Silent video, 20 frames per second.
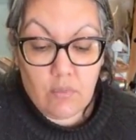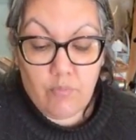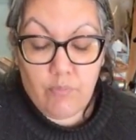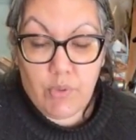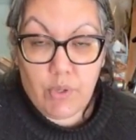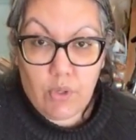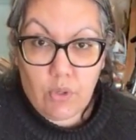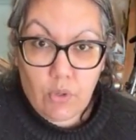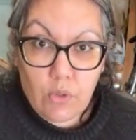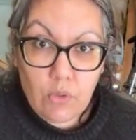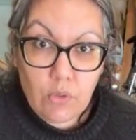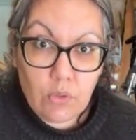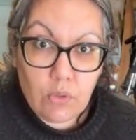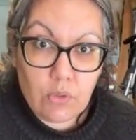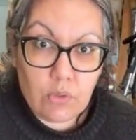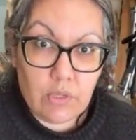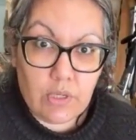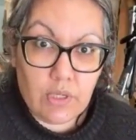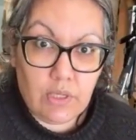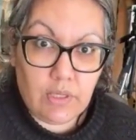a bow
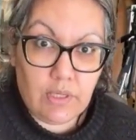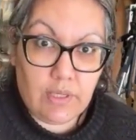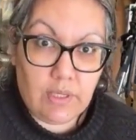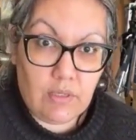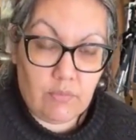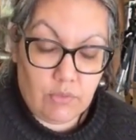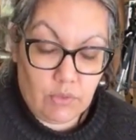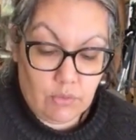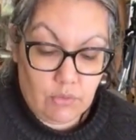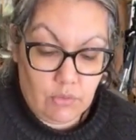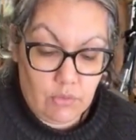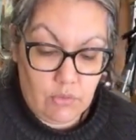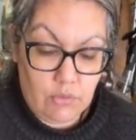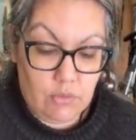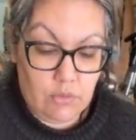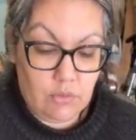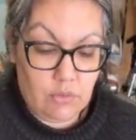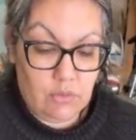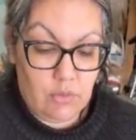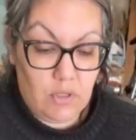or a label?
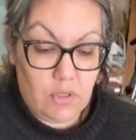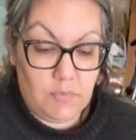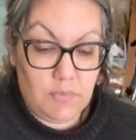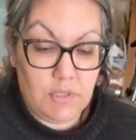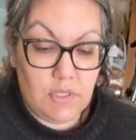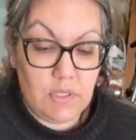I'm